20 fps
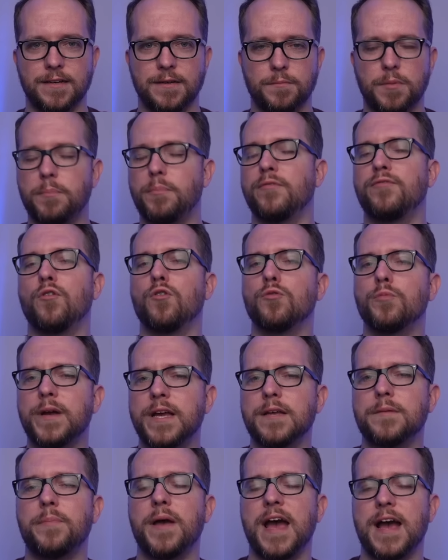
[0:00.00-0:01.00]
But before we
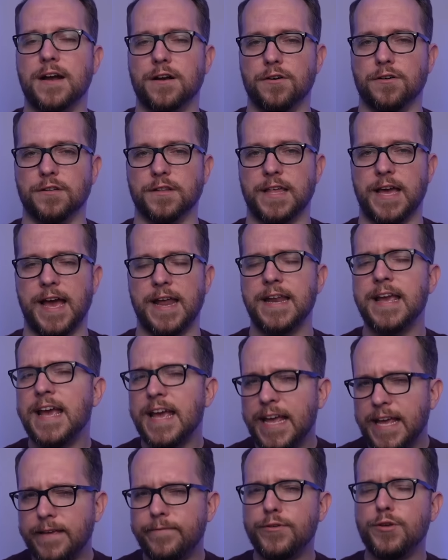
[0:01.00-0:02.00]
unpack all that,
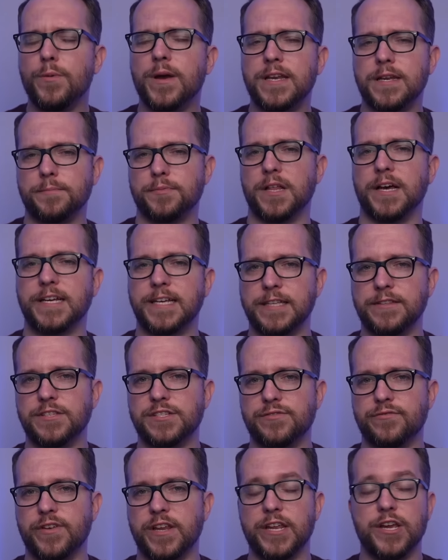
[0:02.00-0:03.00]
if you end up liking this
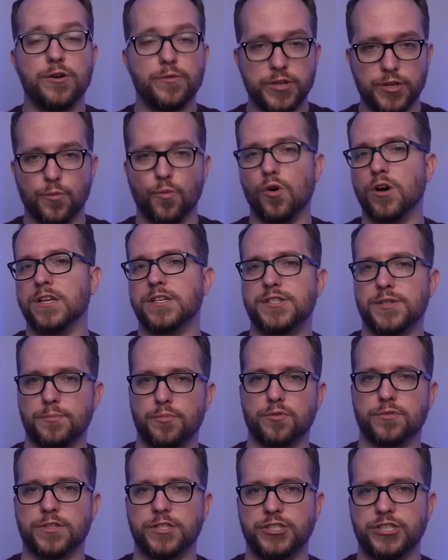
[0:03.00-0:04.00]
video and you want to
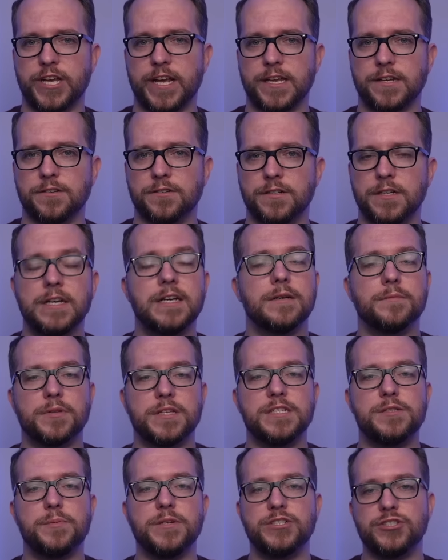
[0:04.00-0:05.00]
support the channel,
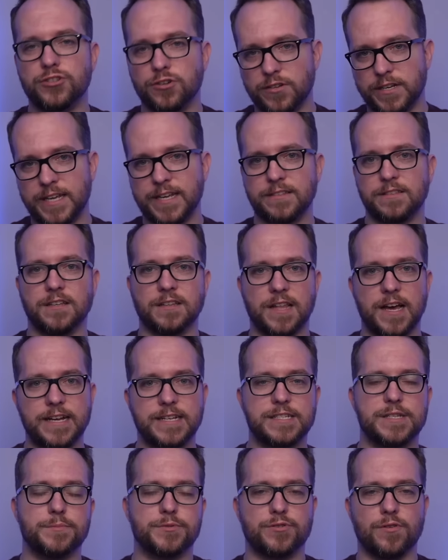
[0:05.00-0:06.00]
please be sure to hit the like,
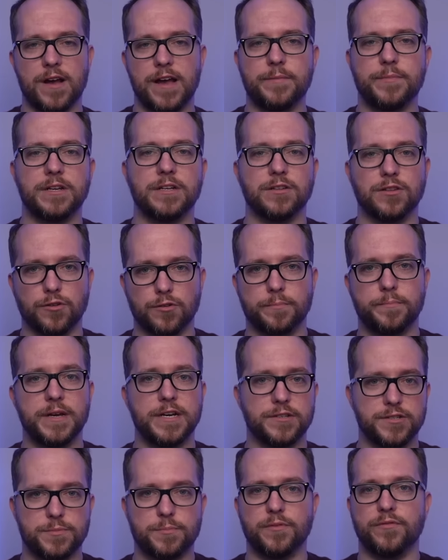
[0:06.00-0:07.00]
subscribe, and alert
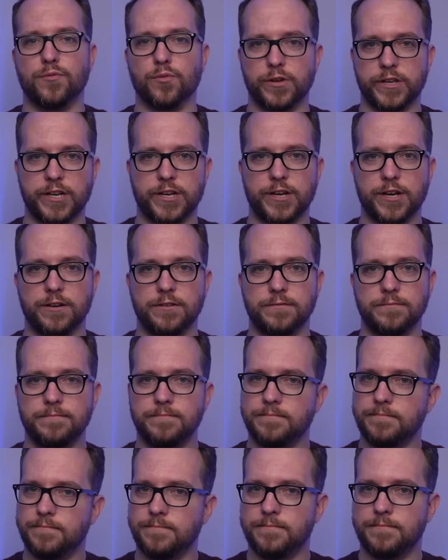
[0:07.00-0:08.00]
bells before you go.
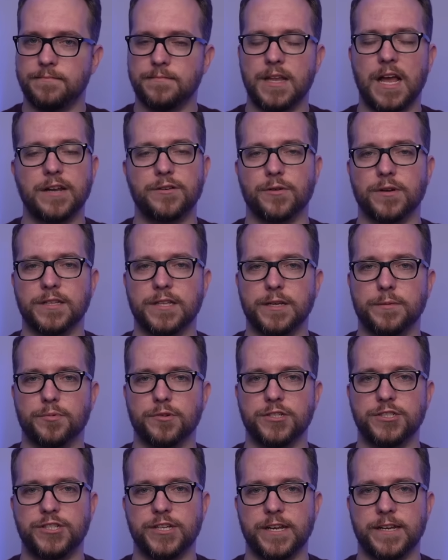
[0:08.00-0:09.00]
I'd greatly
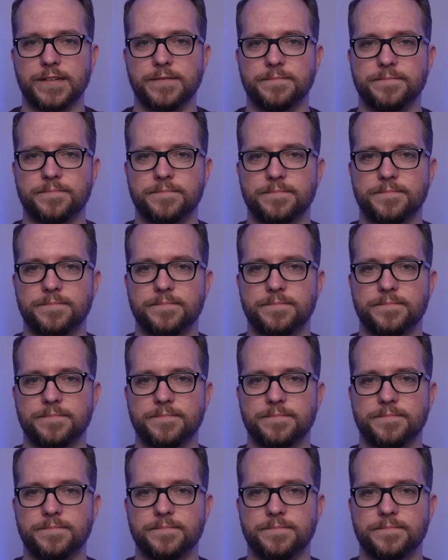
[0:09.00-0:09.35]
appreciate it.